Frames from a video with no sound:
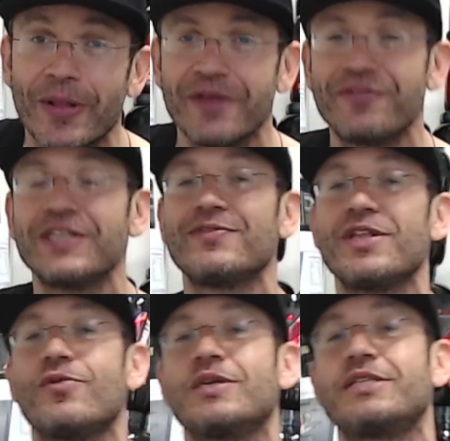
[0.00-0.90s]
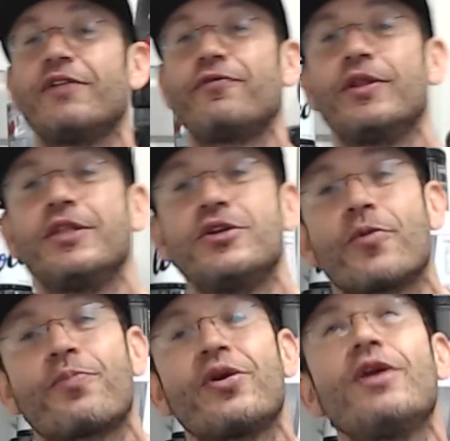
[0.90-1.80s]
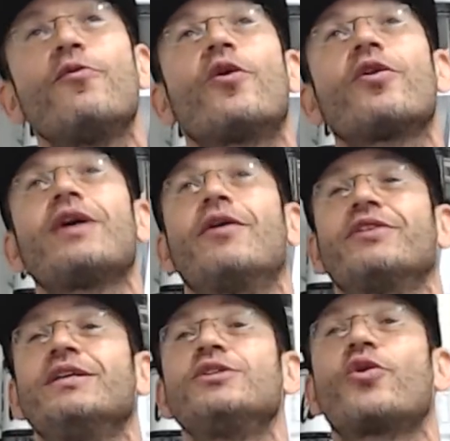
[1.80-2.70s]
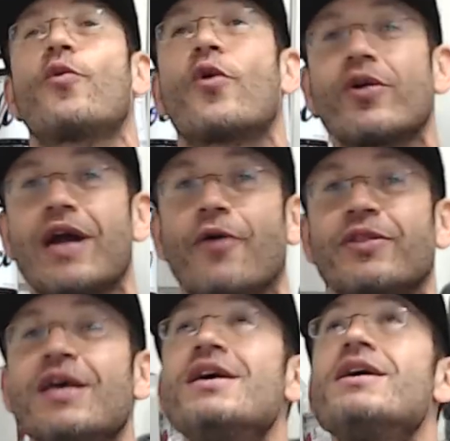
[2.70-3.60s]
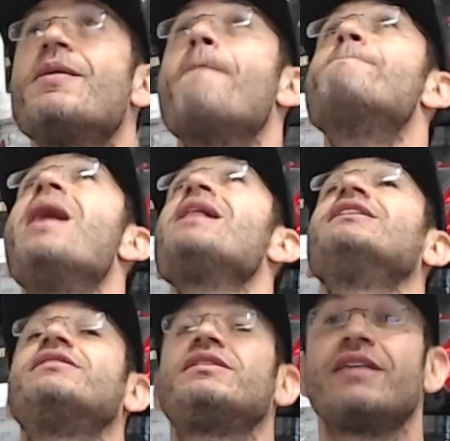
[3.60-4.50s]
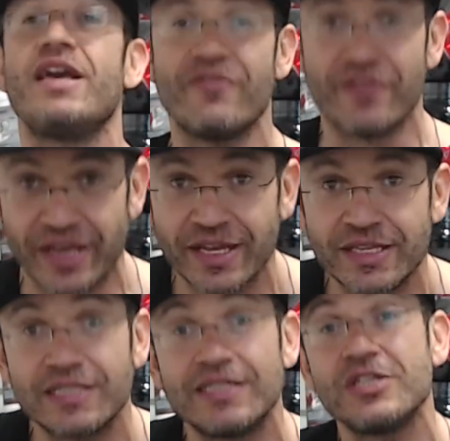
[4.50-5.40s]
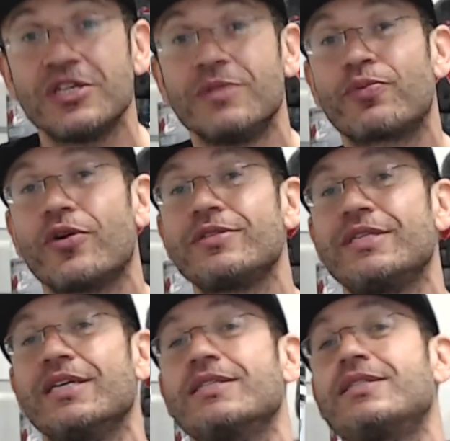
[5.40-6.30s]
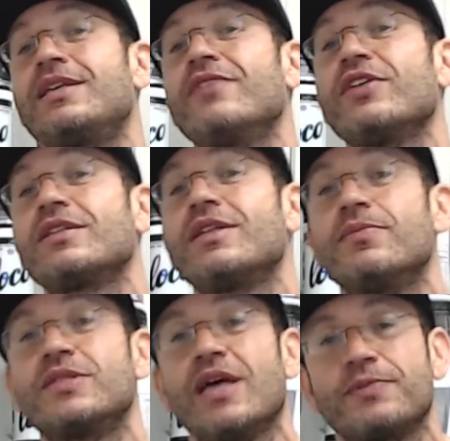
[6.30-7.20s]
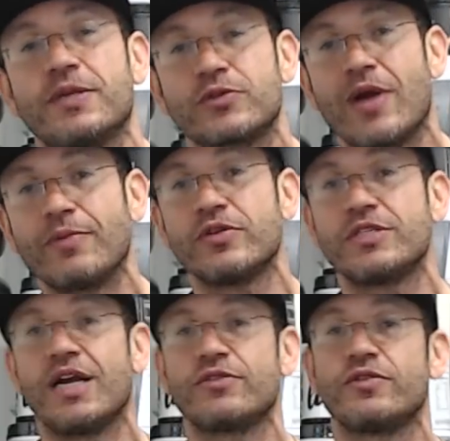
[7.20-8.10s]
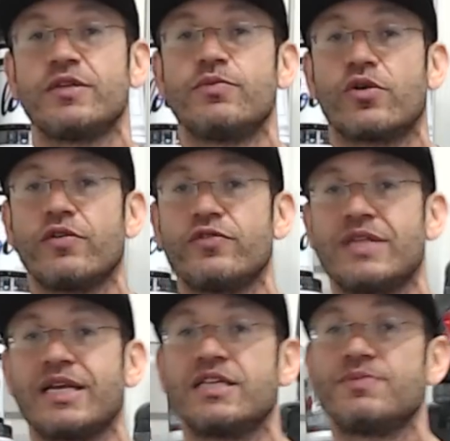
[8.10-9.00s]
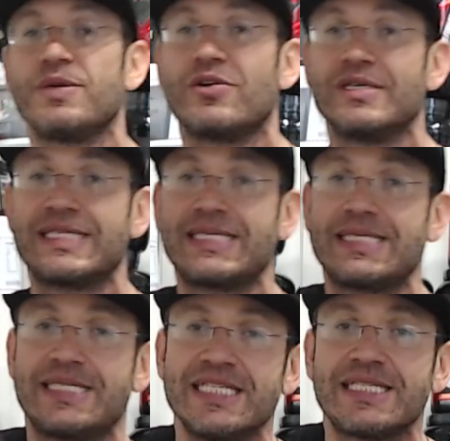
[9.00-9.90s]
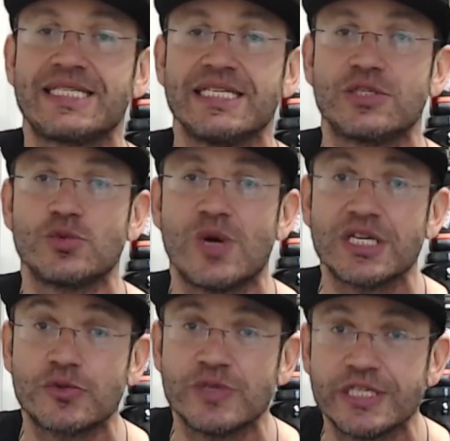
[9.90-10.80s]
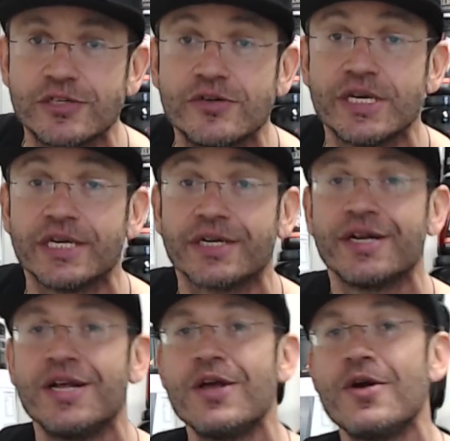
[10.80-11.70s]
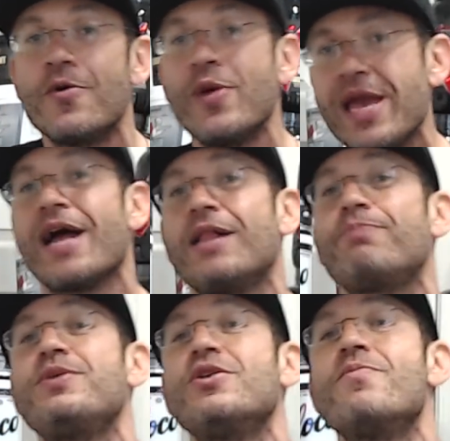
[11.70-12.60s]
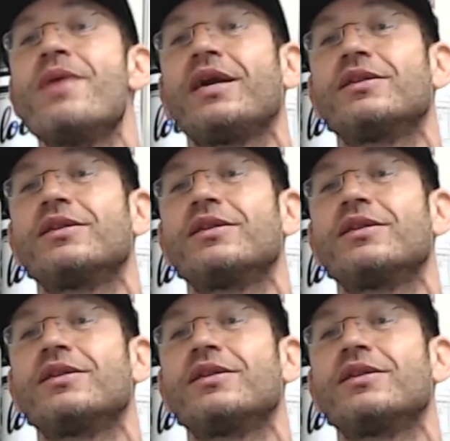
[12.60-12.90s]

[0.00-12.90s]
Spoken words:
if this video was helpful in your pre-workout and intro workout, money saving decision process, give it a thumbs up. Subscribe to the channel to see more reviews like this, because this is what we do here. We help you make the